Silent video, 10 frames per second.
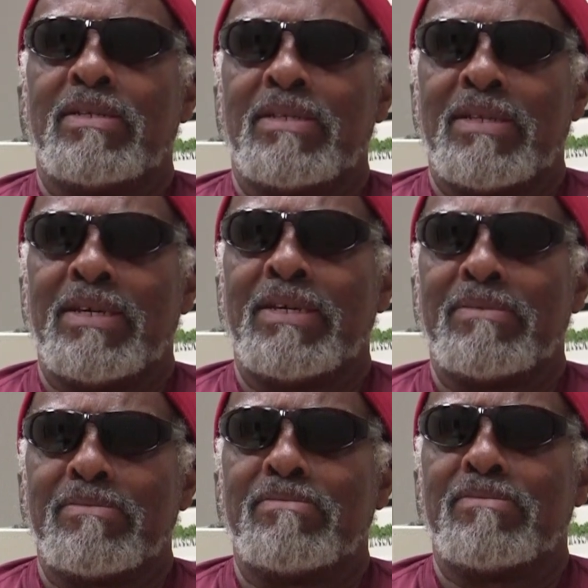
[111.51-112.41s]

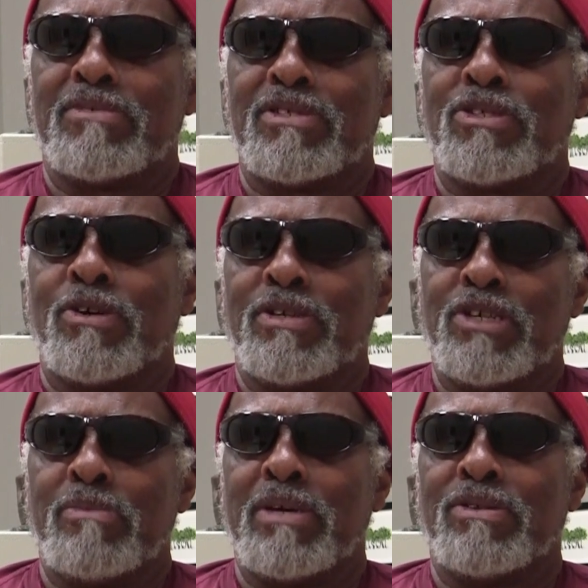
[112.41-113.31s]
They sort of
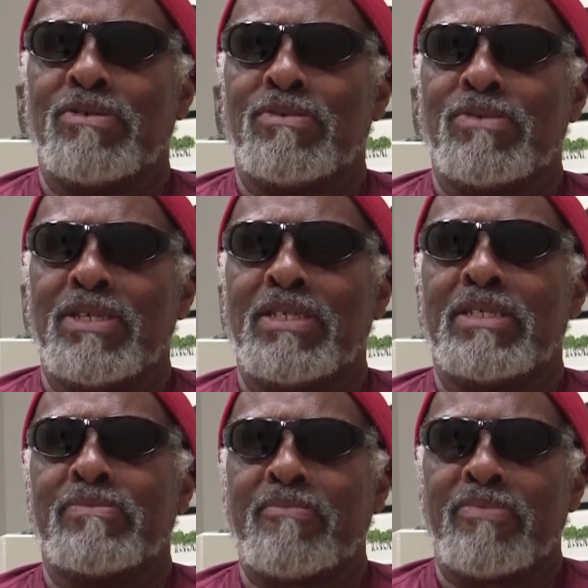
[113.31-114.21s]
took me under their wing,
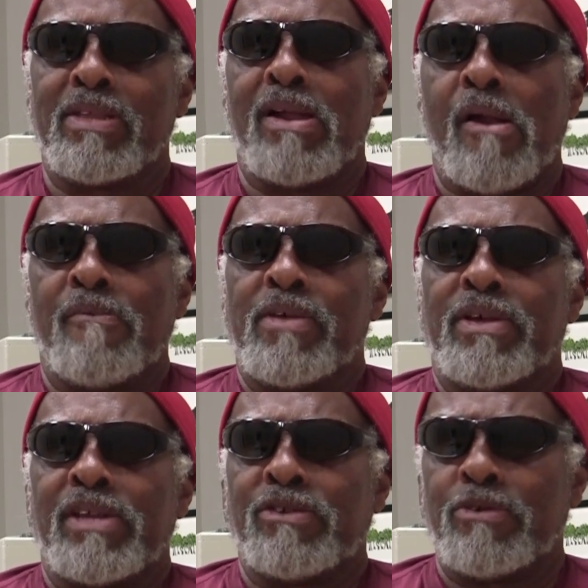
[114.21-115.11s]
and
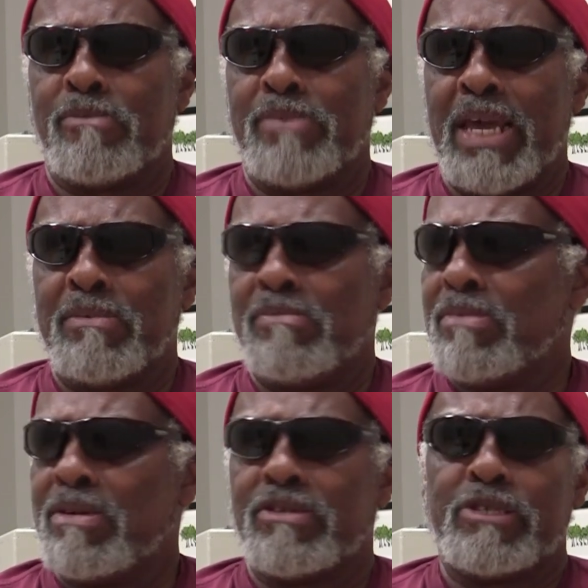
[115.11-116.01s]
they sort of babied
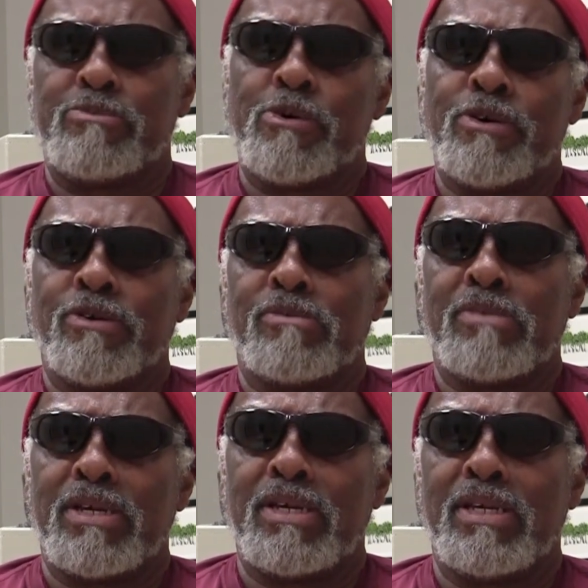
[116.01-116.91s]
me and spoiled
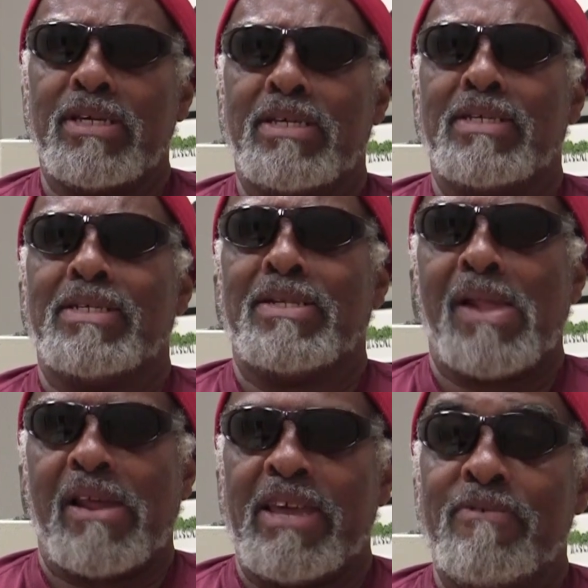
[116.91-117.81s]
me.
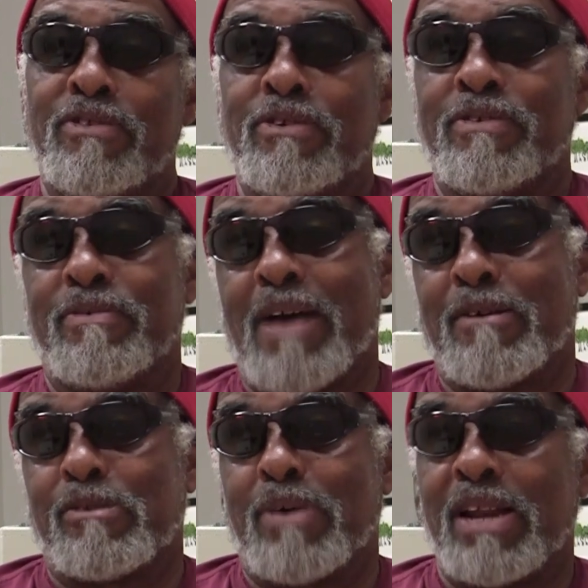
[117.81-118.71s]
Even though I
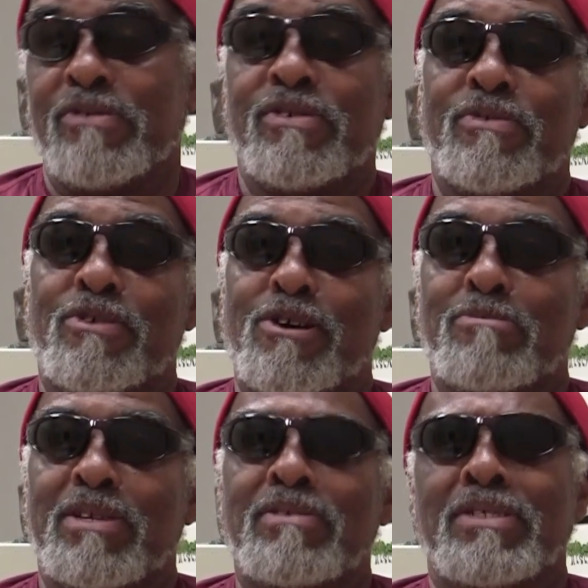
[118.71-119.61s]
was probably doing
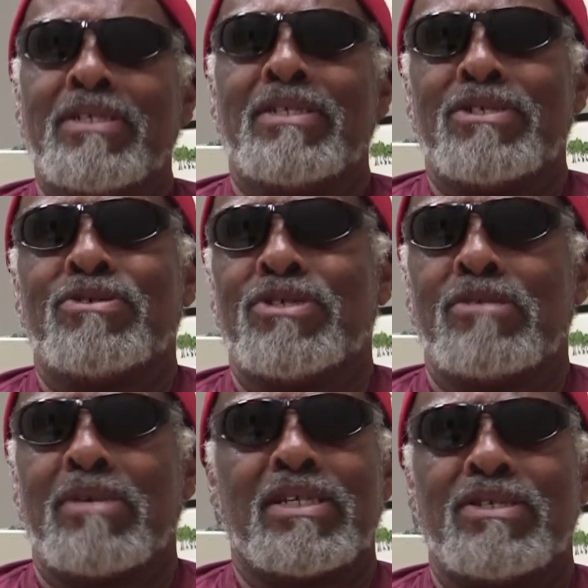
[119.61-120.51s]
wrong, but to
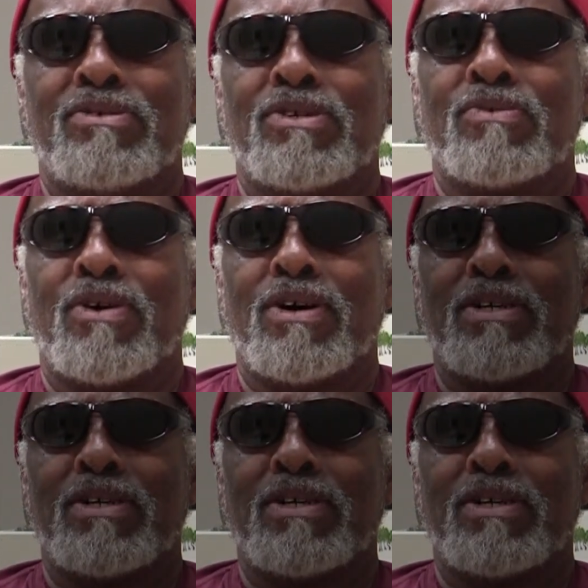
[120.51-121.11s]
them I could do no wrong.